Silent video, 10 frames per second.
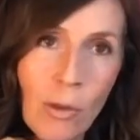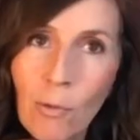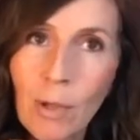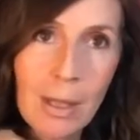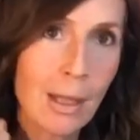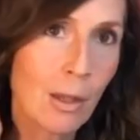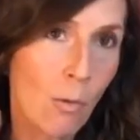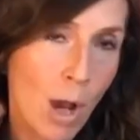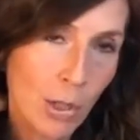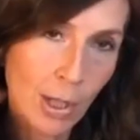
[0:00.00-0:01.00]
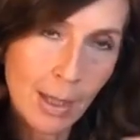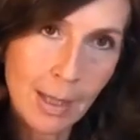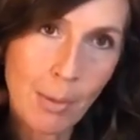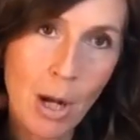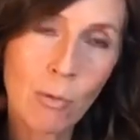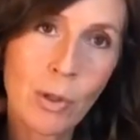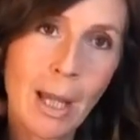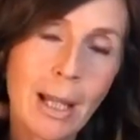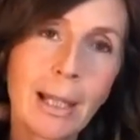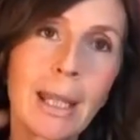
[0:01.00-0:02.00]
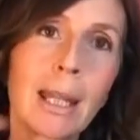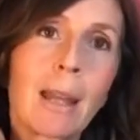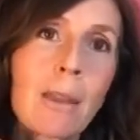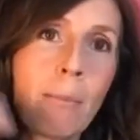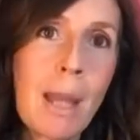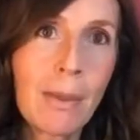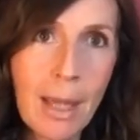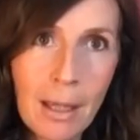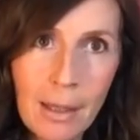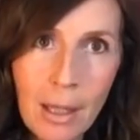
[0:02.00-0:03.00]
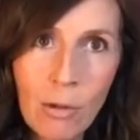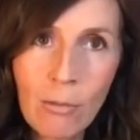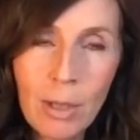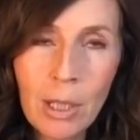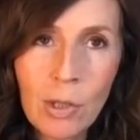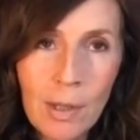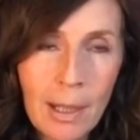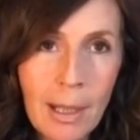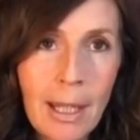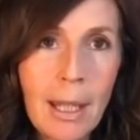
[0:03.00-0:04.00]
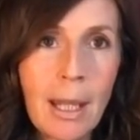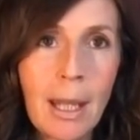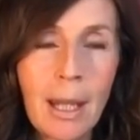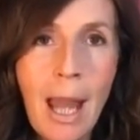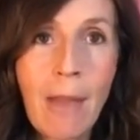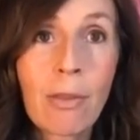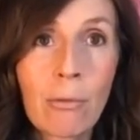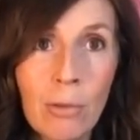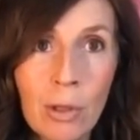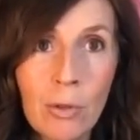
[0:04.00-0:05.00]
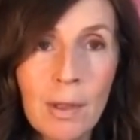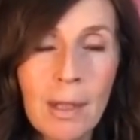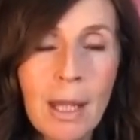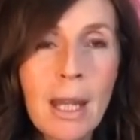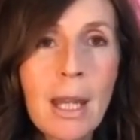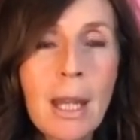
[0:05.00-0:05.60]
the rinsing and the washing, this part will get clean. And the main thing is that you're really just cleaning it at the roots.